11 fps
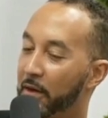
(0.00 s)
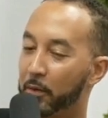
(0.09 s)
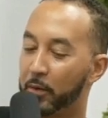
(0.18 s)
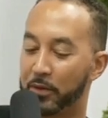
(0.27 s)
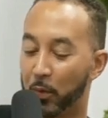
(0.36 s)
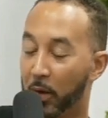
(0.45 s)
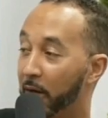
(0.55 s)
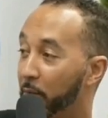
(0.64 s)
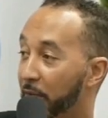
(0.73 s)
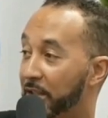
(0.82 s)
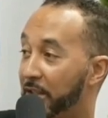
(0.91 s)
There was
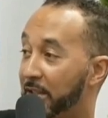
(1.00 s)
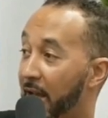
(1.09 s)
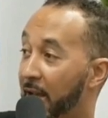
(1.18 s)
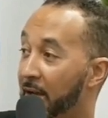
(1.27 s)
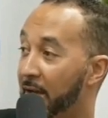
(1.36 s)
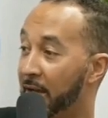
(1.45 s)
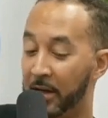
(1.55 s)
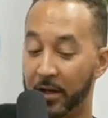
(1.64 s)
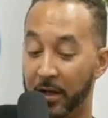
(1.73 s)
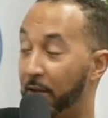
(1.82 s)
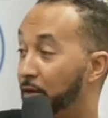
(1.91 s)
one, which is, hey,
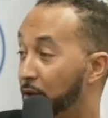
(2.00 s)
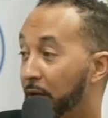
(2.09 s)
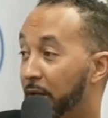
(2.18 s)
you